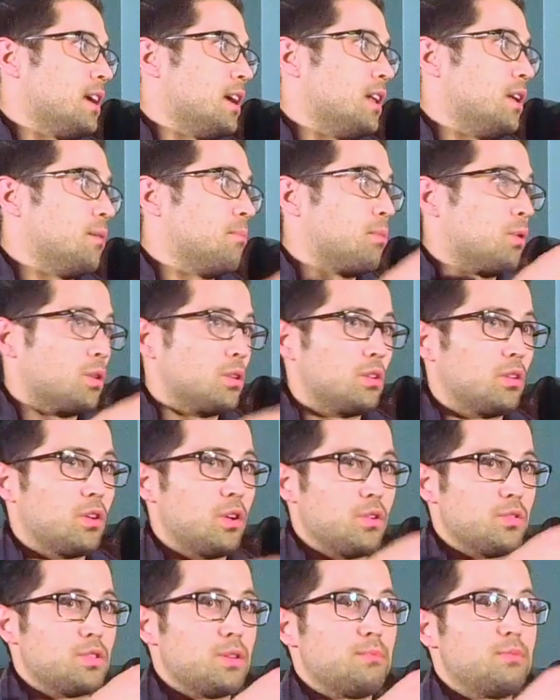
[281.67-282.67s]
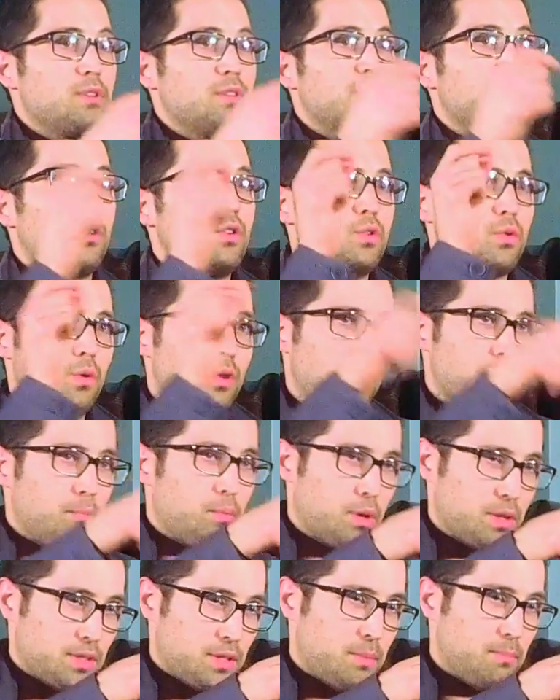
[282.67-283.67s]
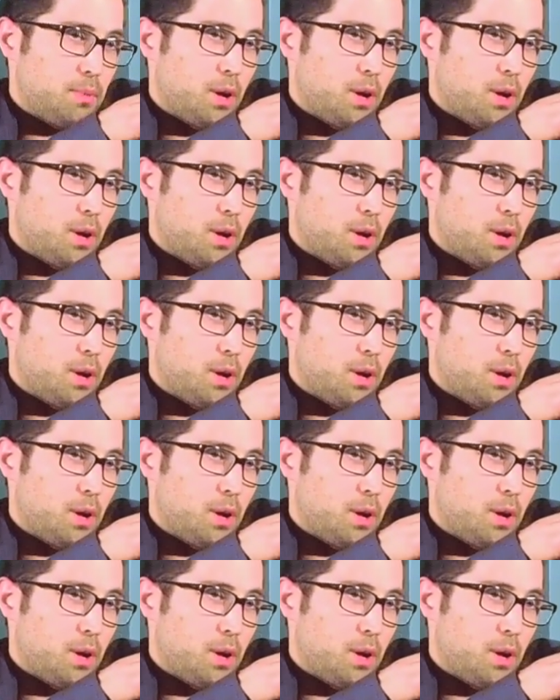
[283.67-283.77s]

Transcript: And a burglar goes up to your front door, they press the